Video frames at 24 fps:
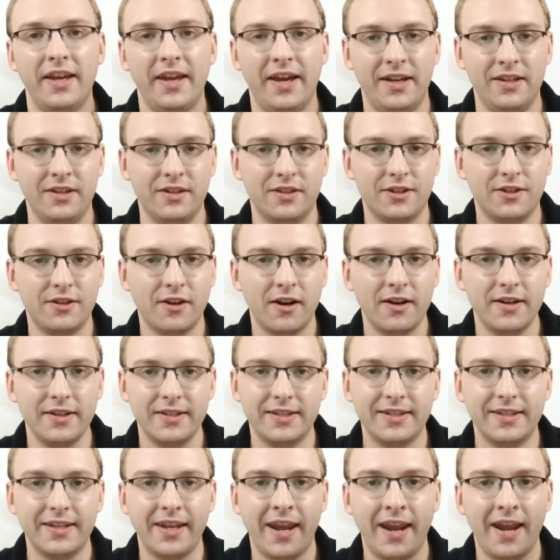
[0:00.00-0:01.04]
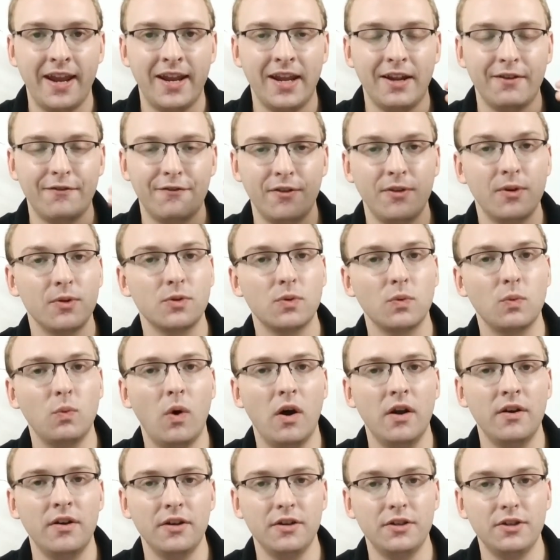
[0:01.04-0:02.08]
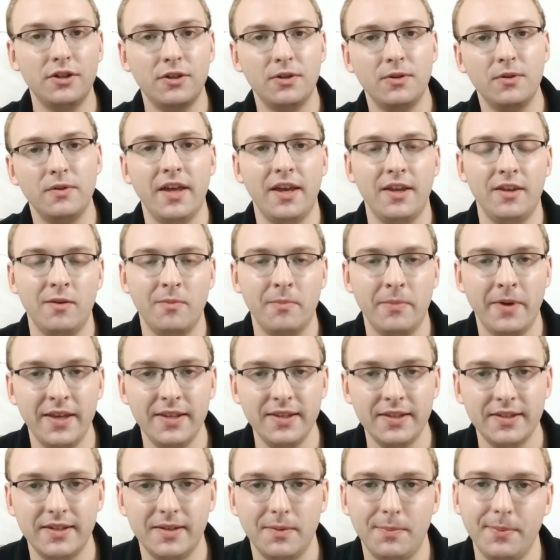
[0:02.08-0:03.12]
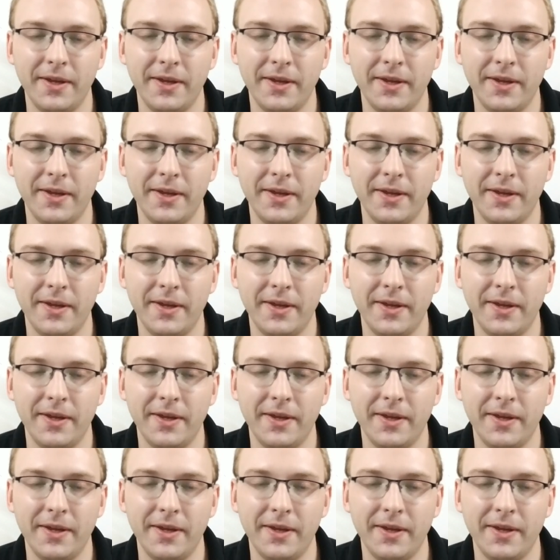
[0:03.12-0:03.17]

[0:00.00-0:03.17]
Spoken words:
and start scanning for those one or two that you missed,